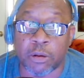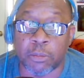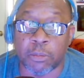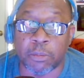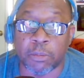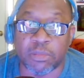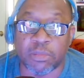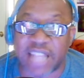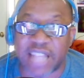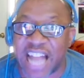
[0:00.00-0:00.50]

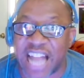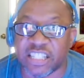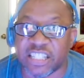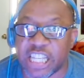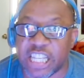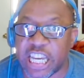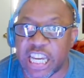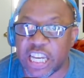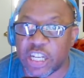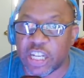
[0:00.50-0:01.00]

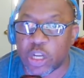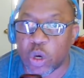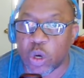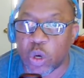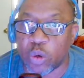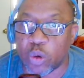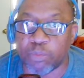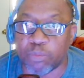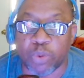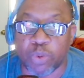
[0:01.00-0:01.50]

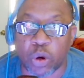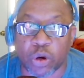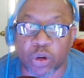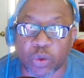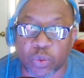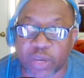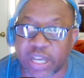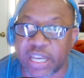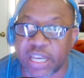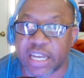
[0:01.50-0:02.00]
Latino and Puerto
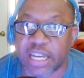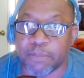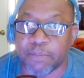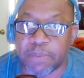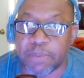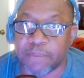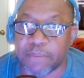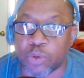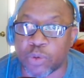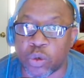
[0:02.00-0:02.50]
Rican
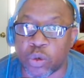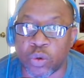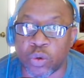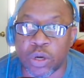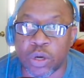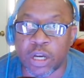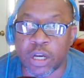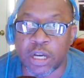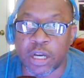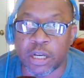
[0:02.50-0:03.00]
people
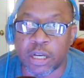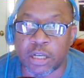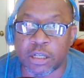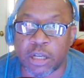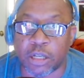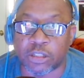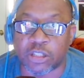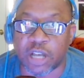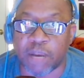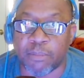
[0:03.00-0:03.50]

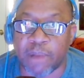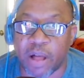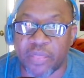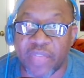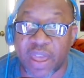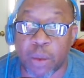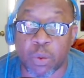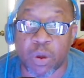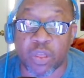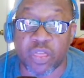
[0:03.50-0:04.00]
talking about
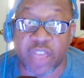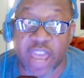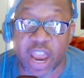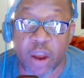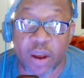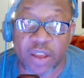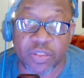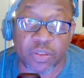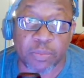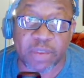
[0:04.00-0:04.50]
they were there
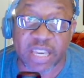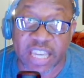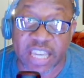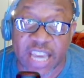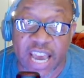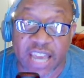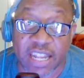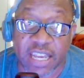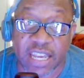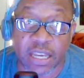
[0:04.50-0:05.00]
in the
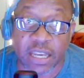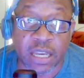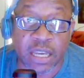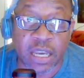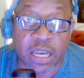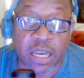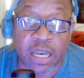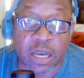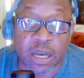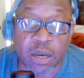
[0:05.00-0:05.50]
beginning
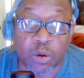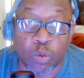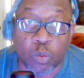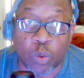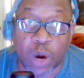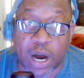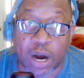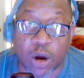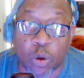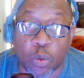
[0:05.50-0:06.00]

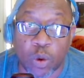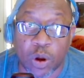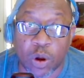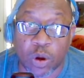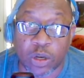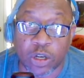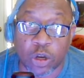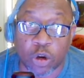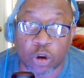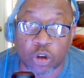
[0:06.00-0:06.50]

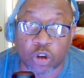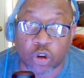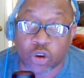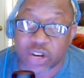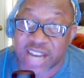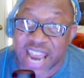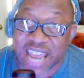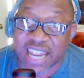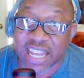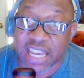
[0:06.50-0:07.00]
while
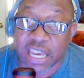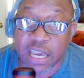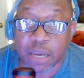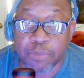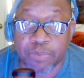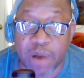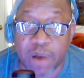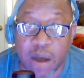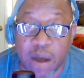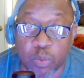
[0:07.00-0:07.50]
creating hip
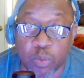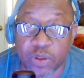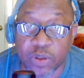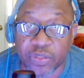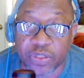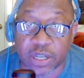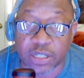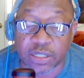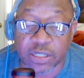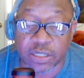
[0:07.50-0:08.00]
hop with
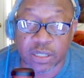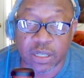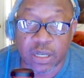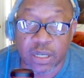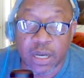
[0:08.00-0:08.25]
us.